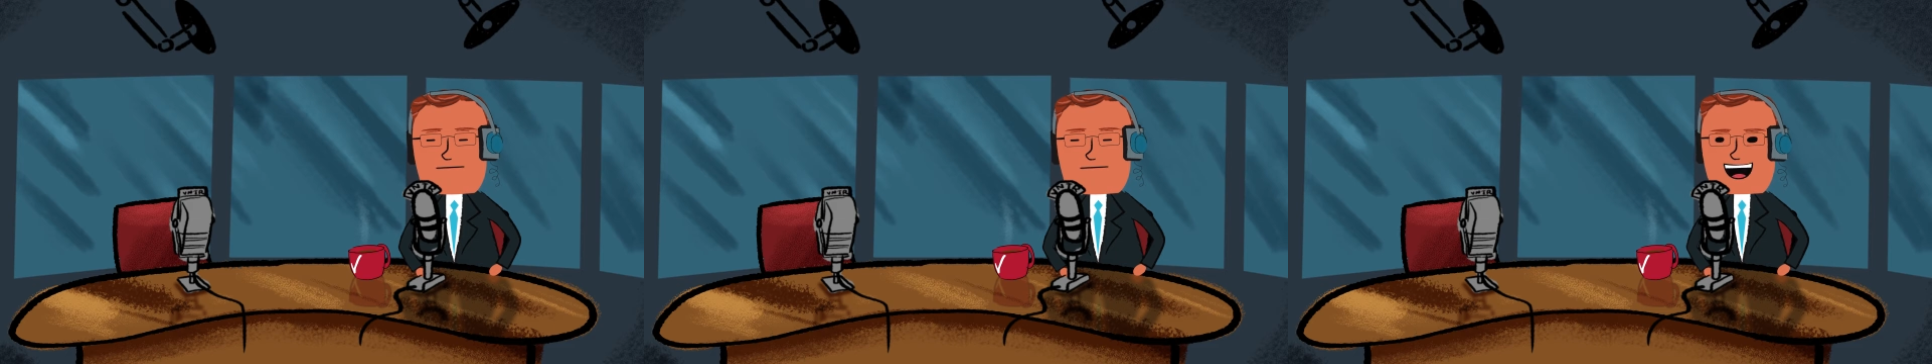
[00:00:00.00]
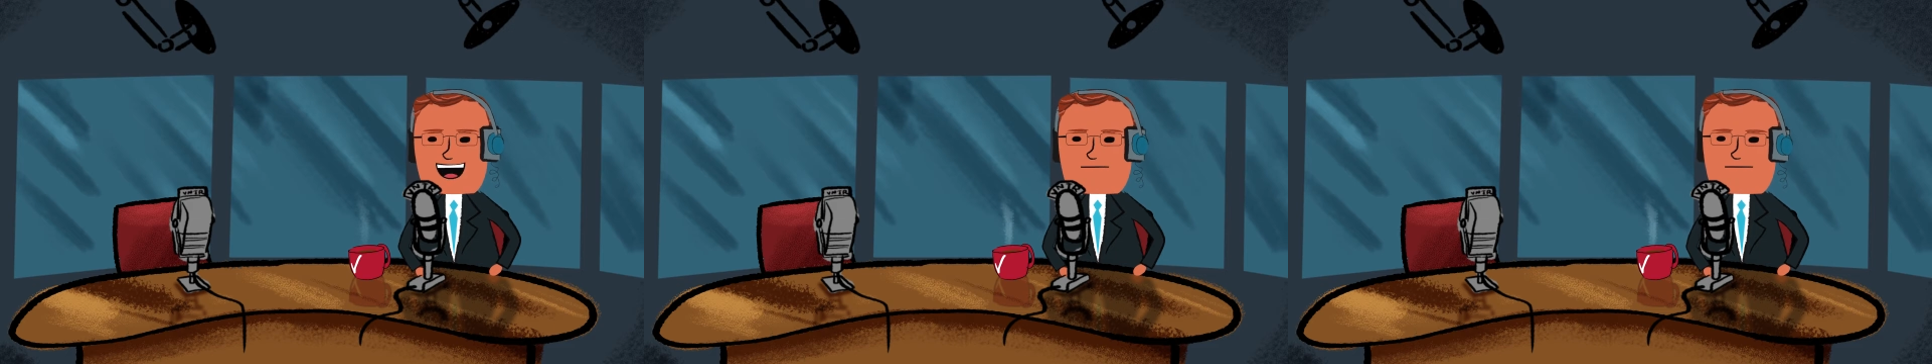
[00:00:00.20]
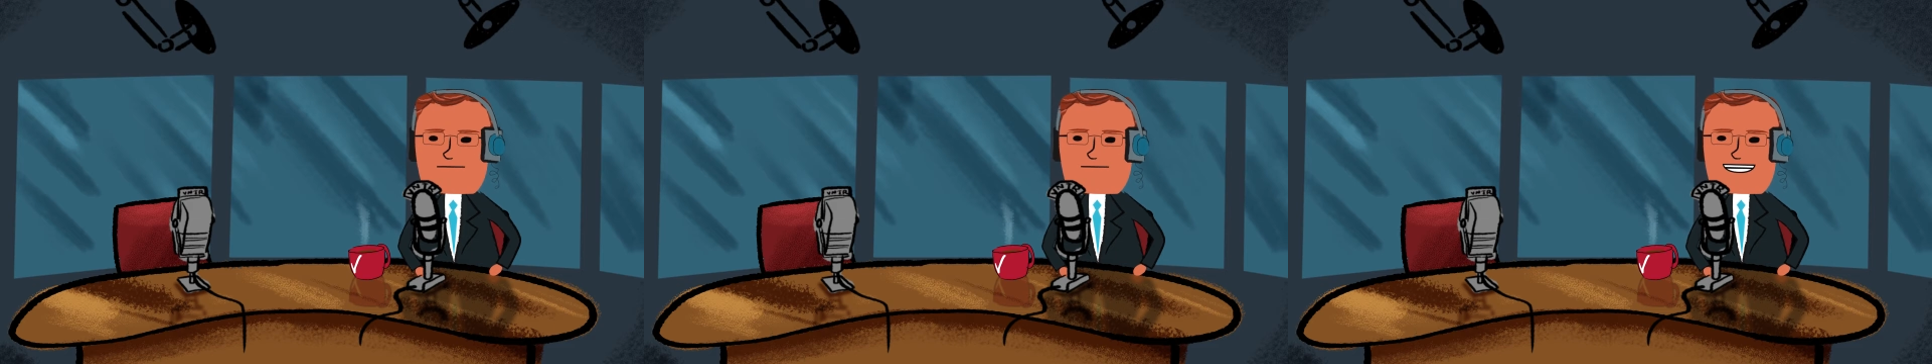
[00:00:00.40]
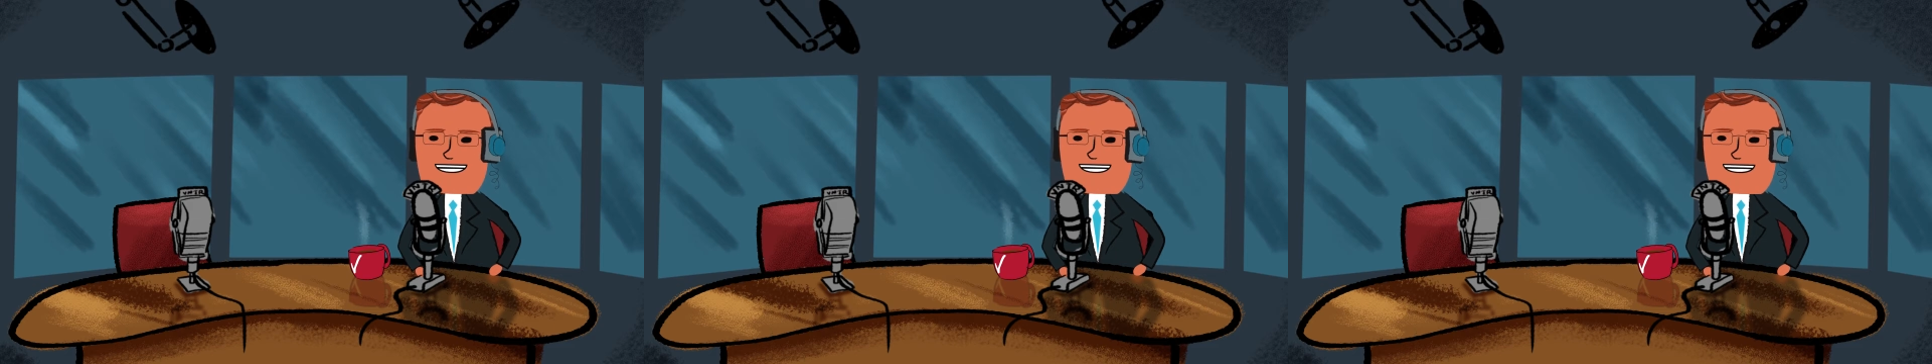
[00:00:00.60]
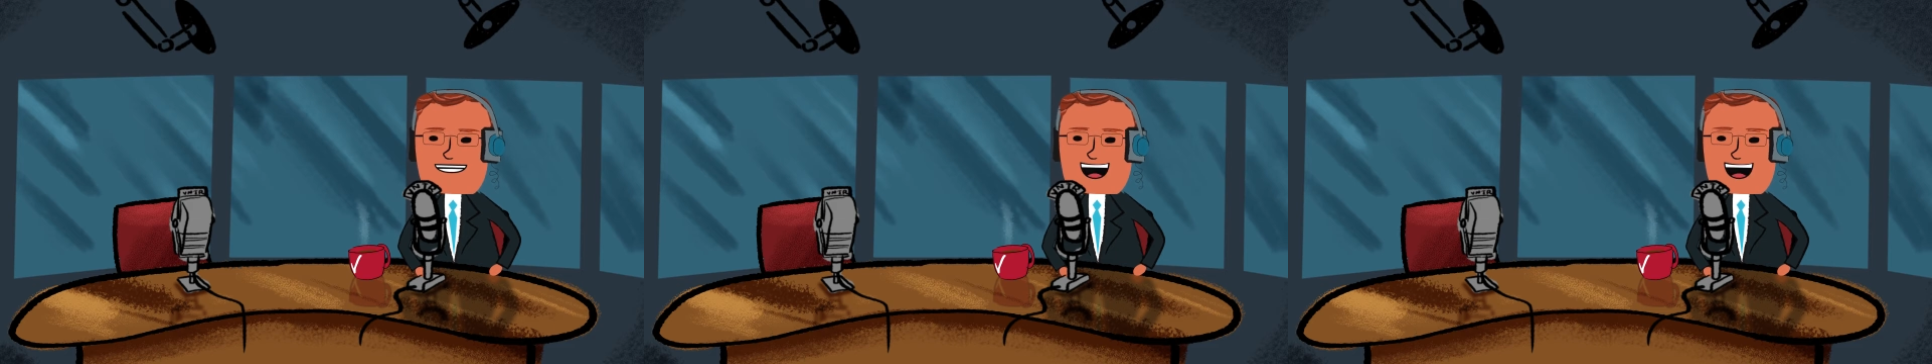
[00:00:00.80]
pandemic
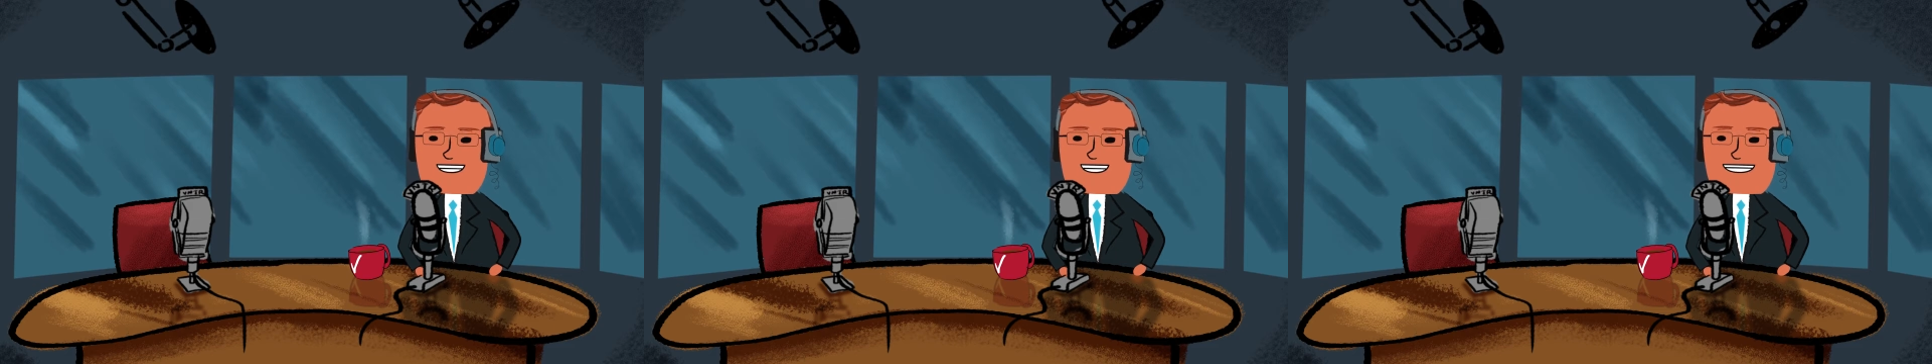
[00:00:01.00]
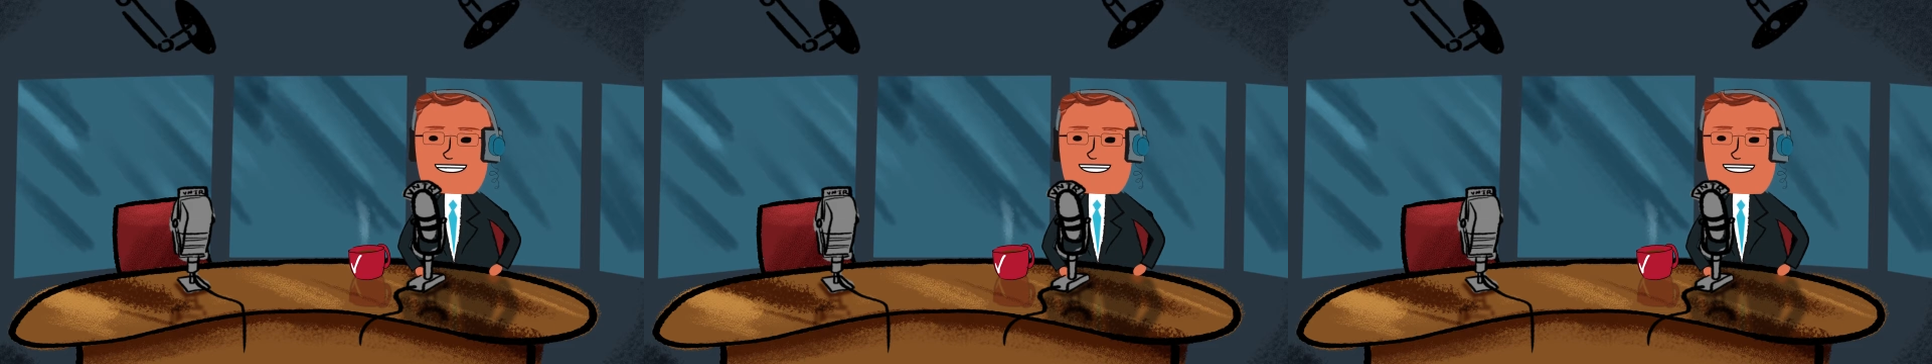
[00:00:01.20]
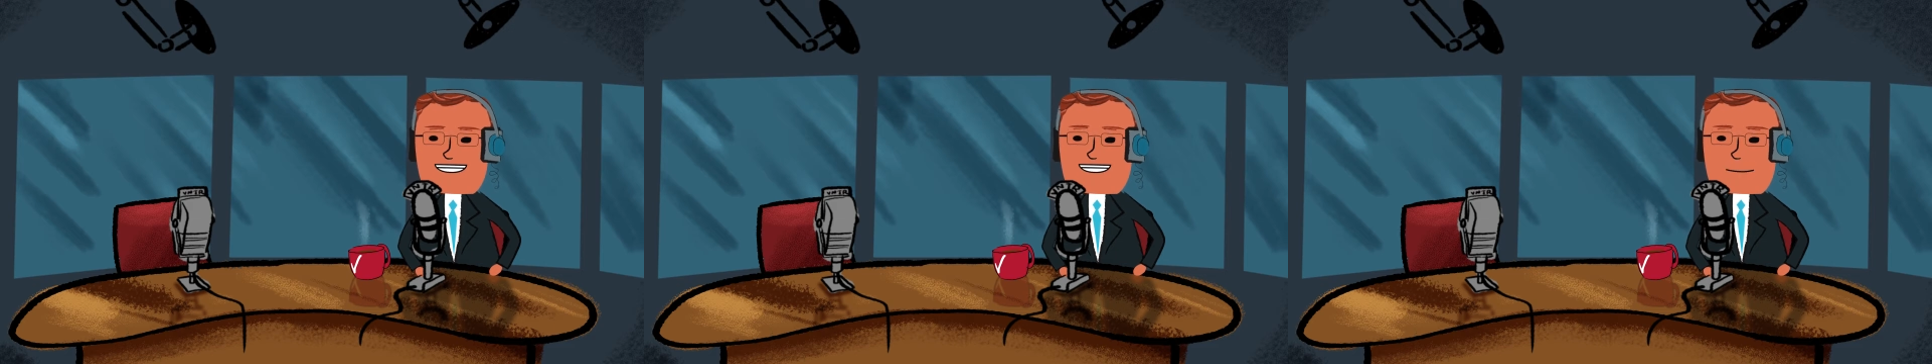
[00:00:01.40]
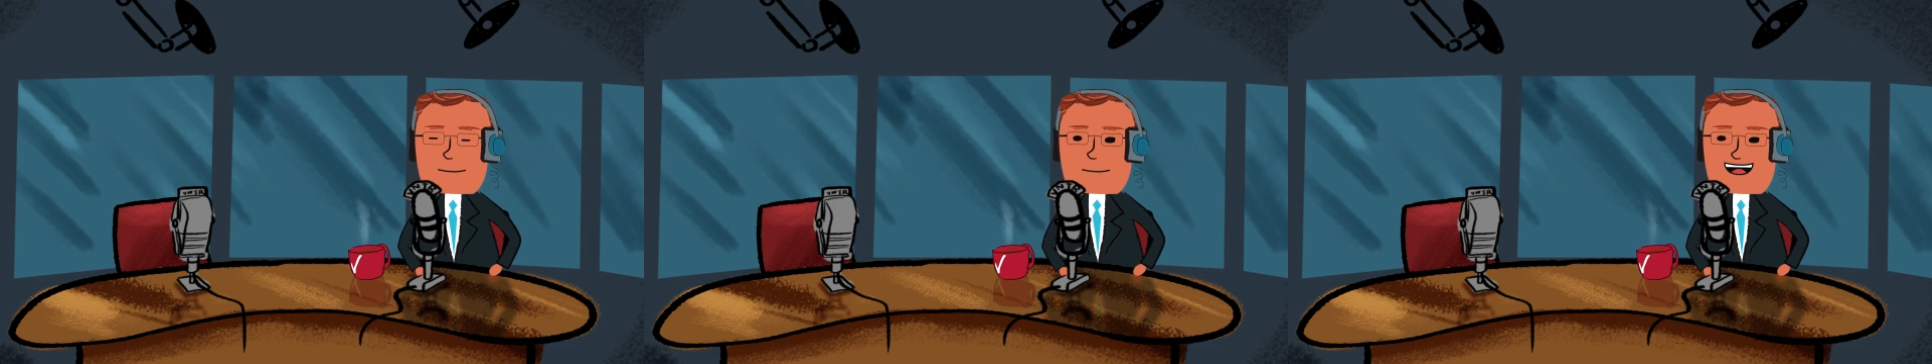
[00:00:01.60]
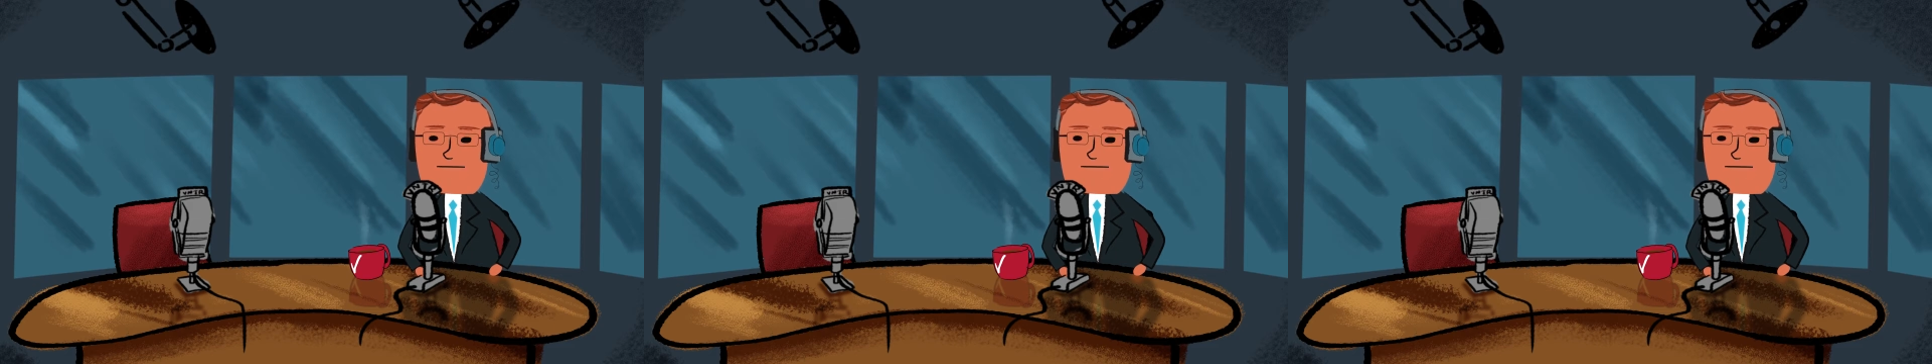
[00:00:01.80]
hit, it